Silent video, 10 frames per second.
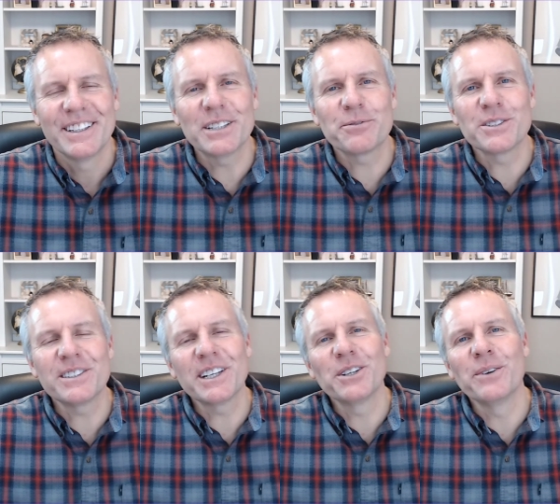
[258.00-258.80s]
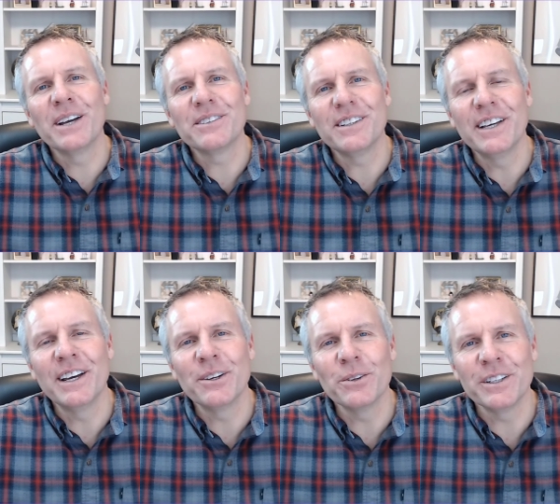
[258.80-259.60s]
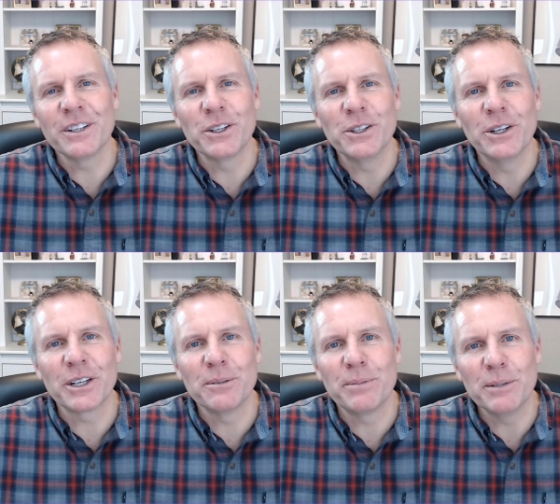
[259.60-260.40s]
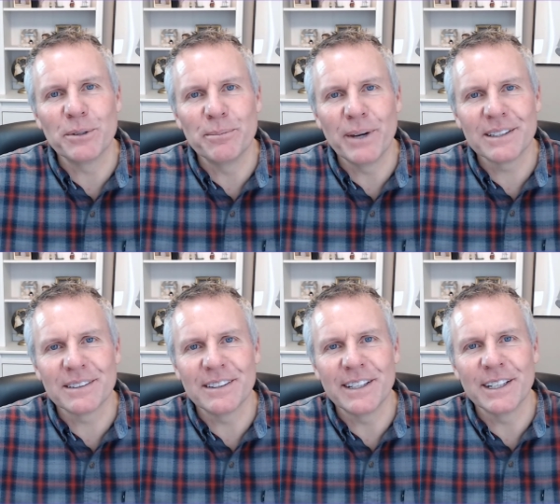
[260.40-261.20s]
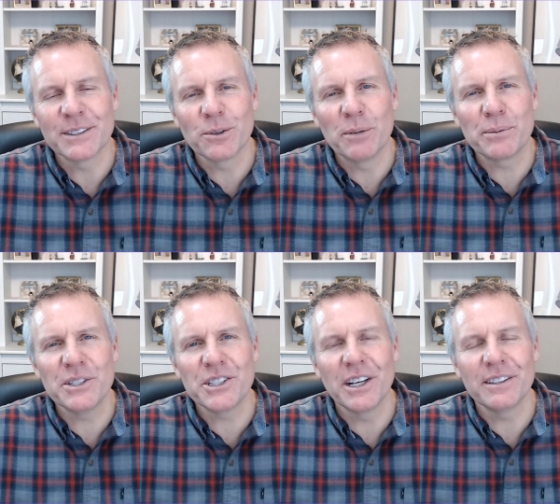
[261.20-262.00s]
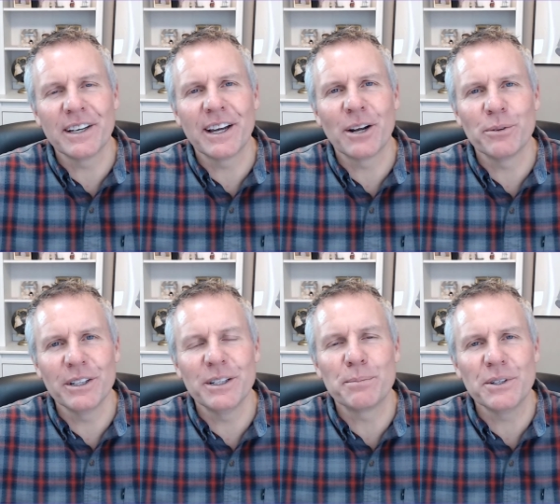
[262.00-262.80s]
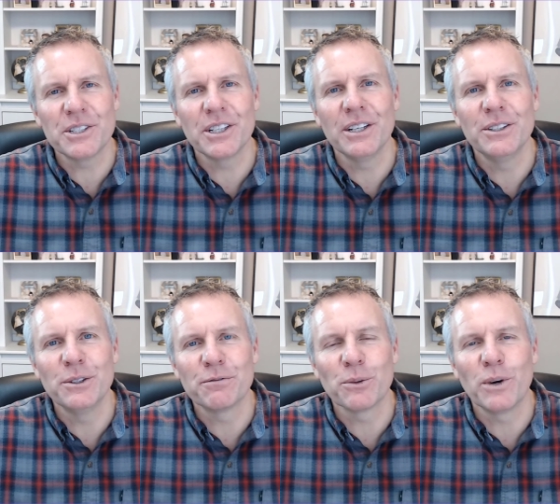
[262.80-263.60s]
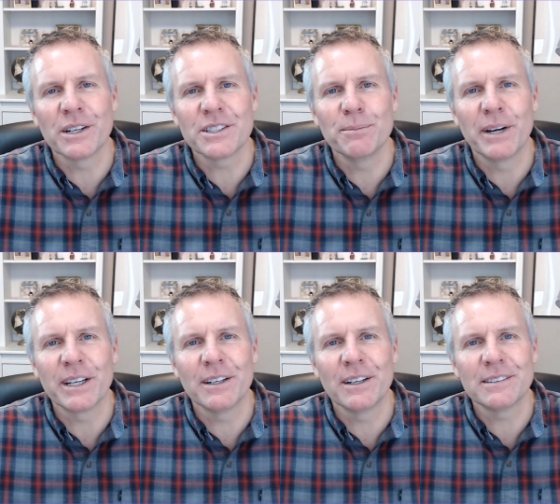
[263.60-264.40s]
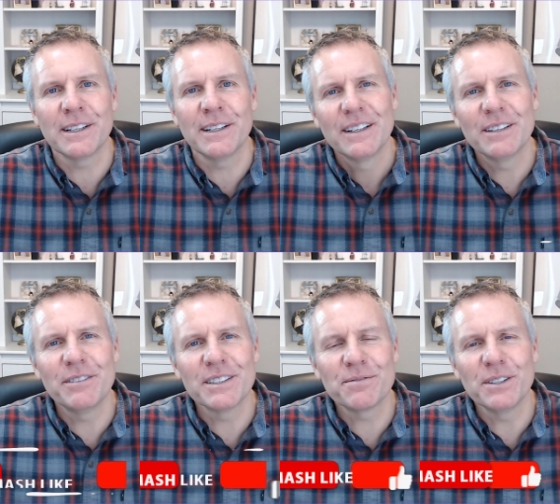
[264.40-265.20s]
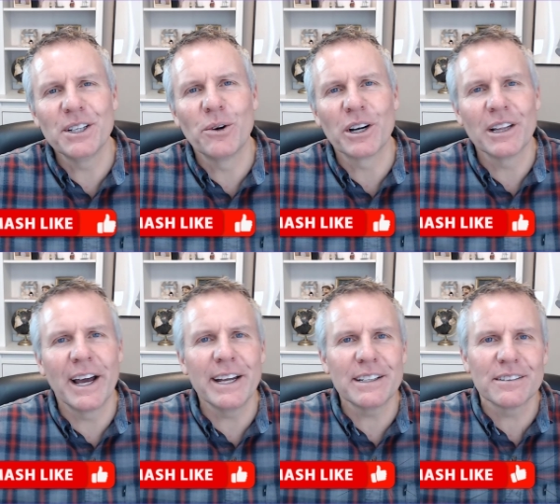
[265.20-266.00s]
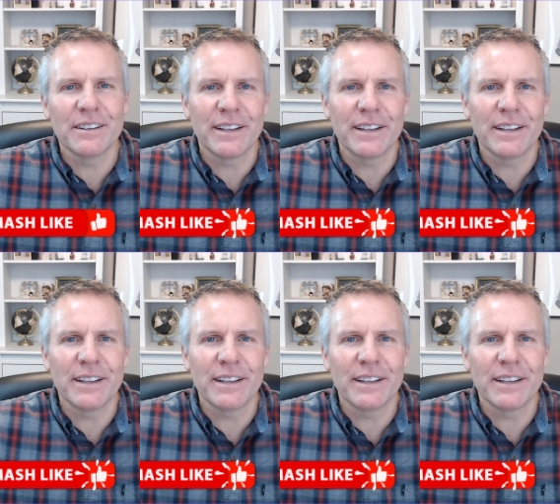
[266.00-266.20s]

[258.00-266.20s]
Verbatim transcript: Thanks for sticking around to the end. Only the good looking people make it to the end, so I appreciate that. I really appreciate you for watching my content. Give this video a like.